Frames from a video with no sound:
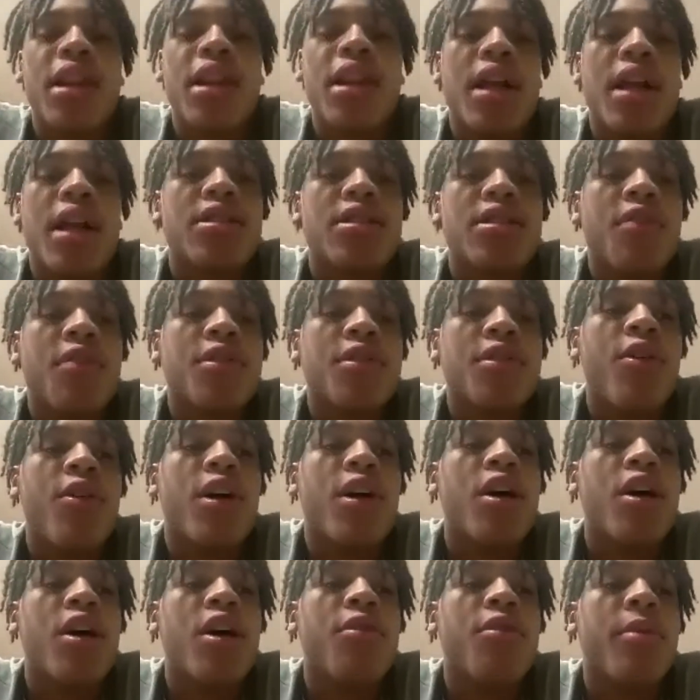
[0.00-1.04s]
of stuff was going
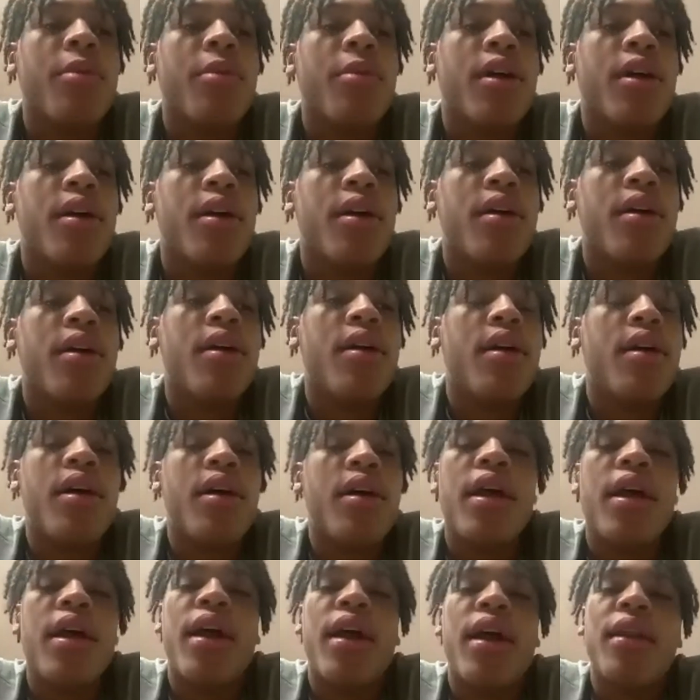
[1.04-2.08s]
good for me.
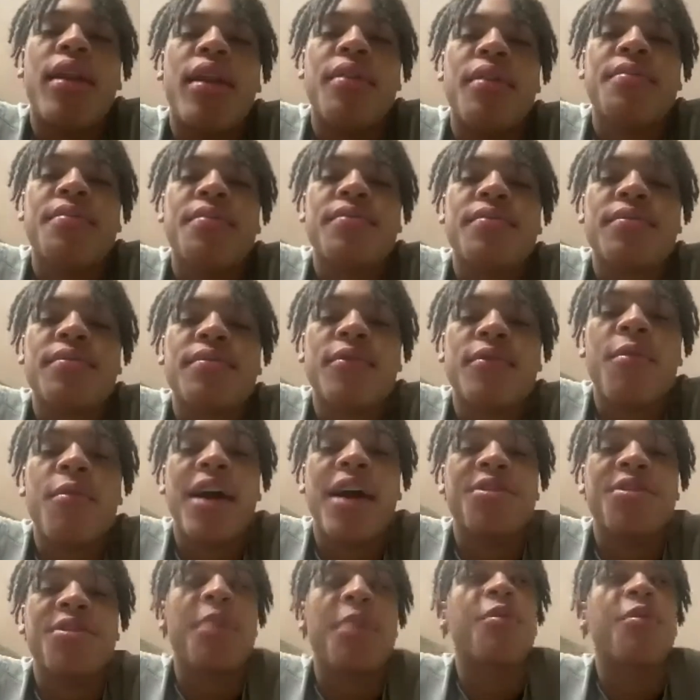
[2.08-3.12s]
And my
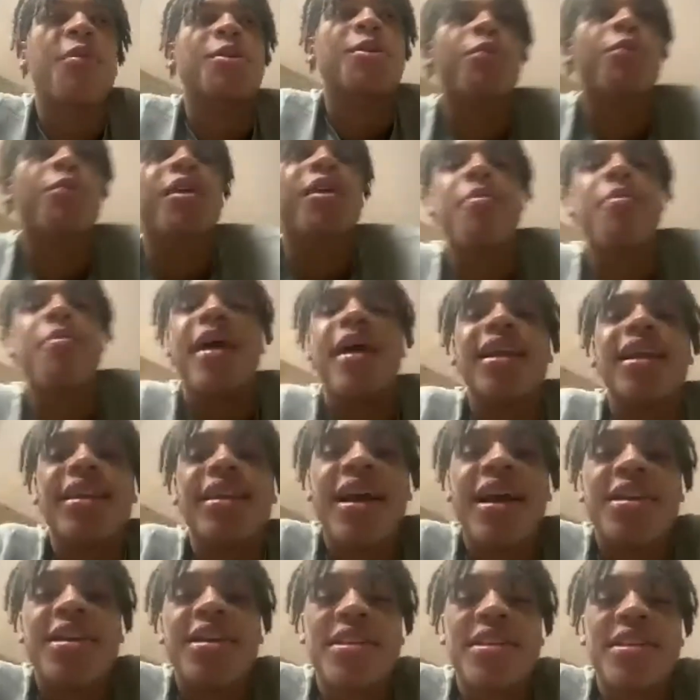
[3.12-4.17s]
jumper is one of the main
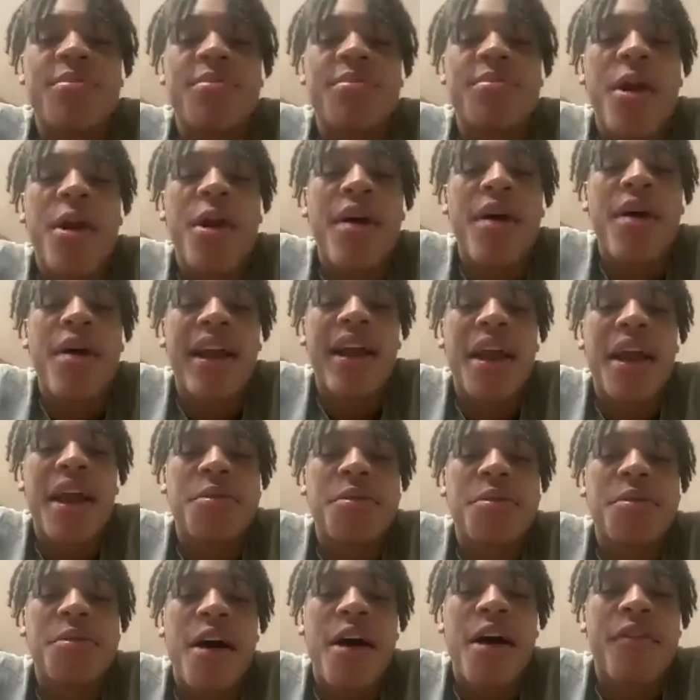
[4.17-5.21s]
things as part of my game.
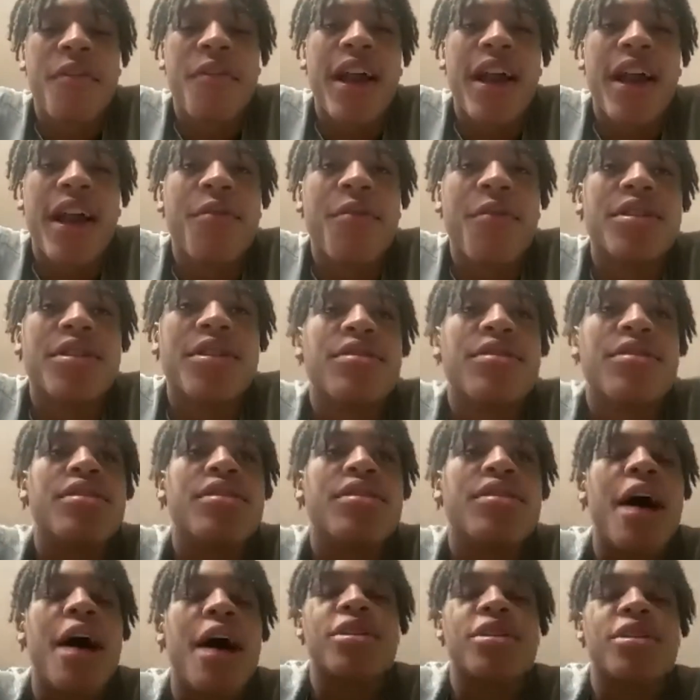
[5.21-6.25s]
So I feel like
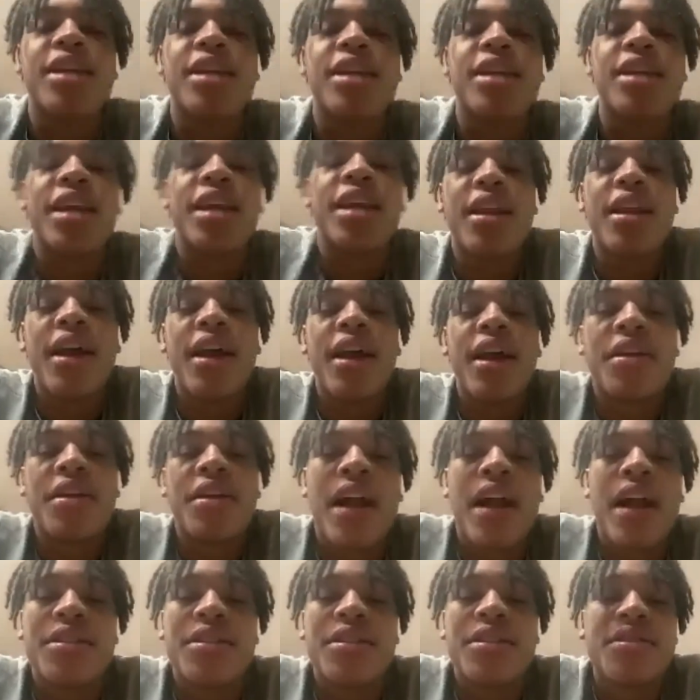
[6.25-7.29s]
I was hitting that night and
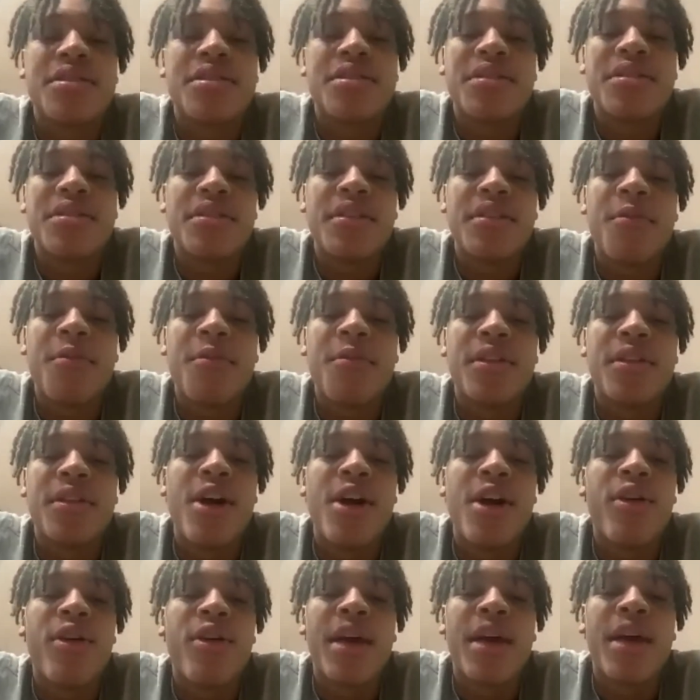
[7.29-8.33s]
the
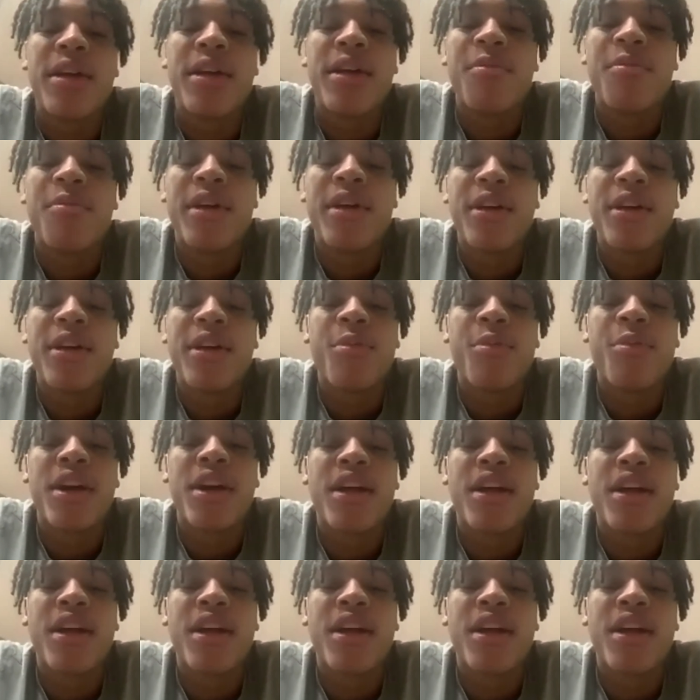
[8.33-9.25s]
goal kept getting bigger and bigger.